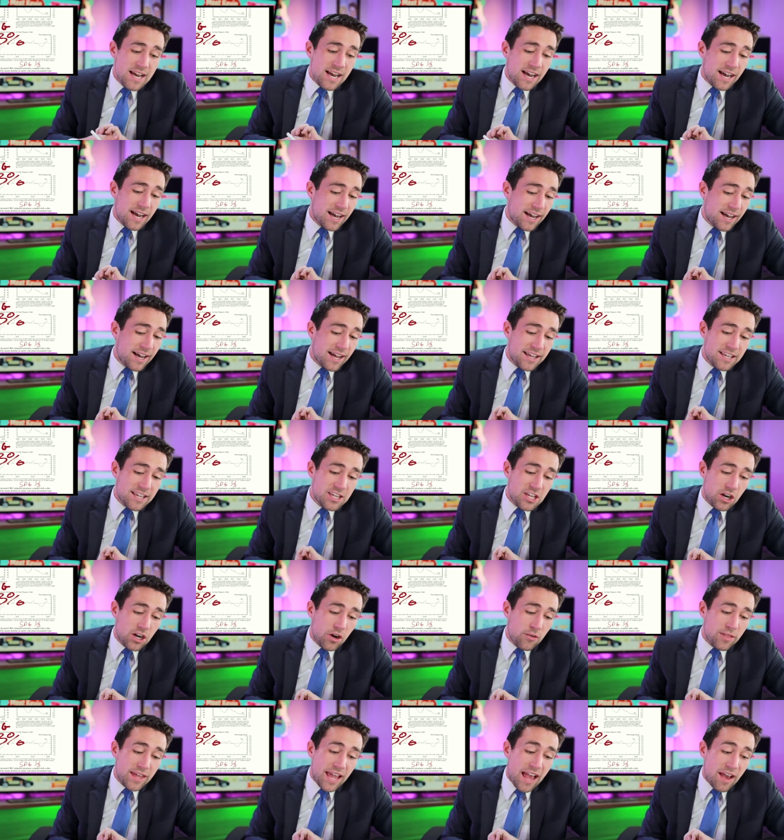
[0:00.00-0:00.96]
Uh, you
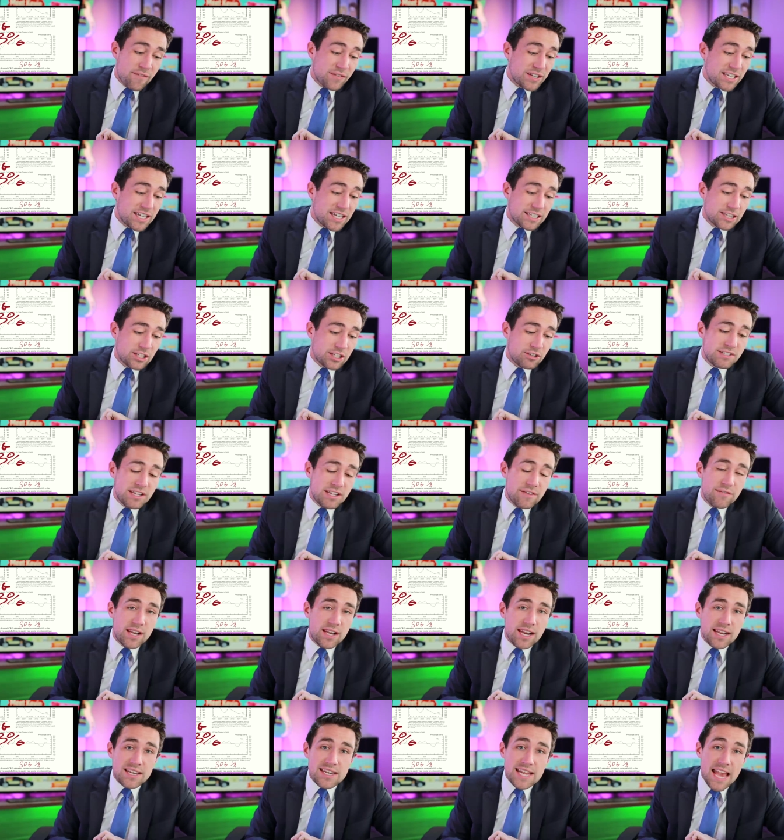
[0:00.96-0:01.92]
know, they haven't cut their
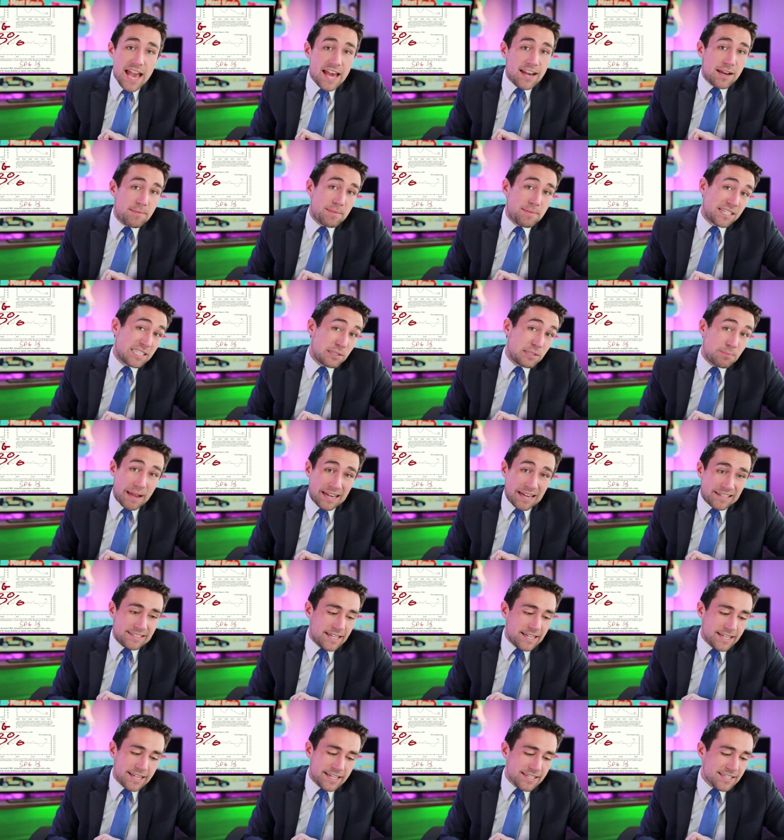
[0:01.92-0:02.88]
dividend yet. I'm
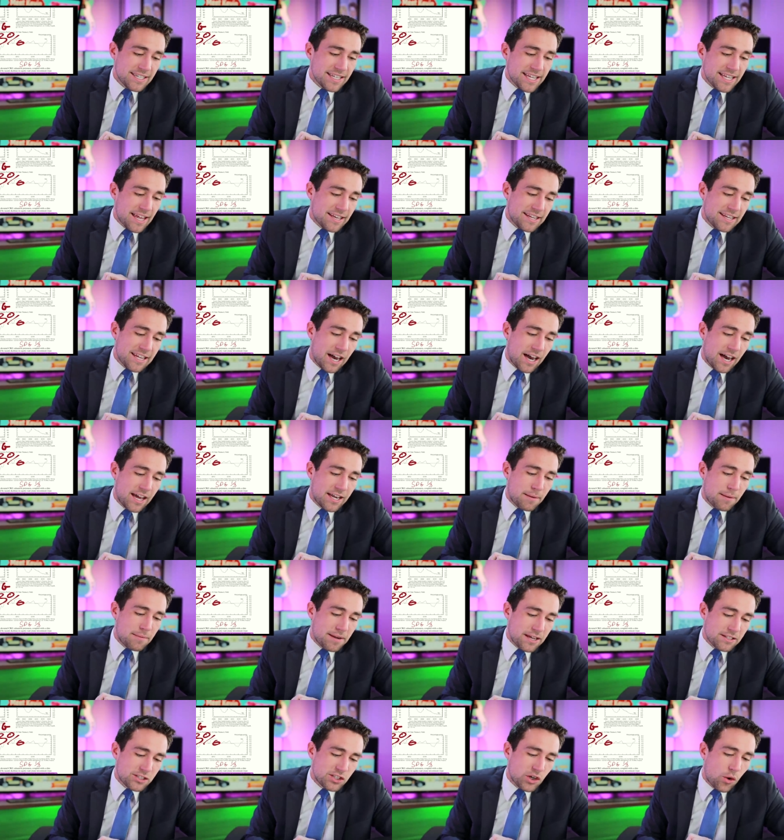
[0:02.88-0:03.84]
expecting it to get cut.
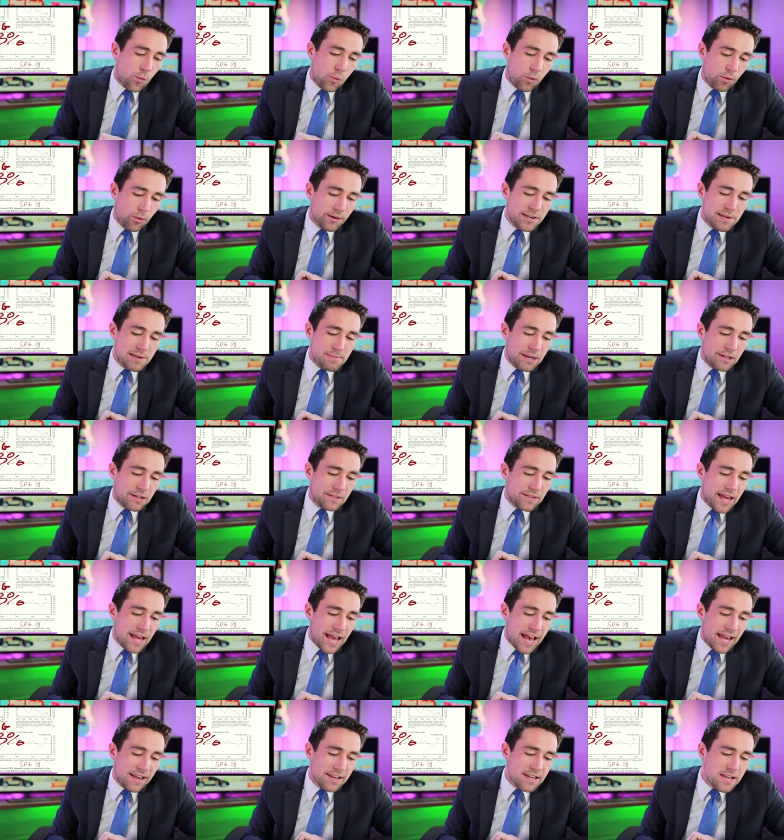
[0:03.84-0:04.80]
I'm not so worried about
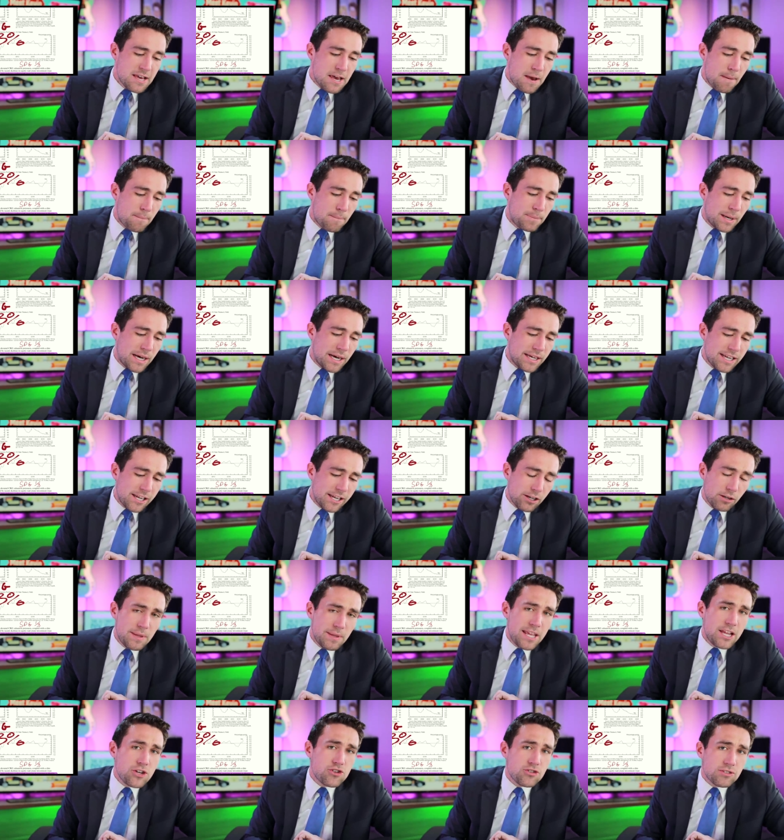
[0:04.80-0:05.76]
that, but it'll
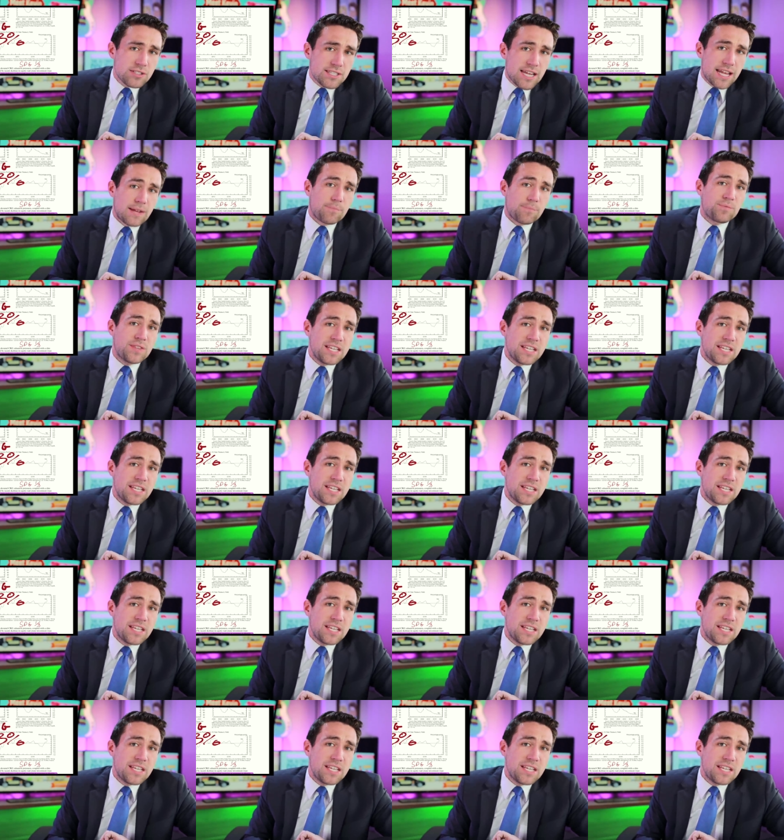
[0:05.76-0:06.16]
be interesting.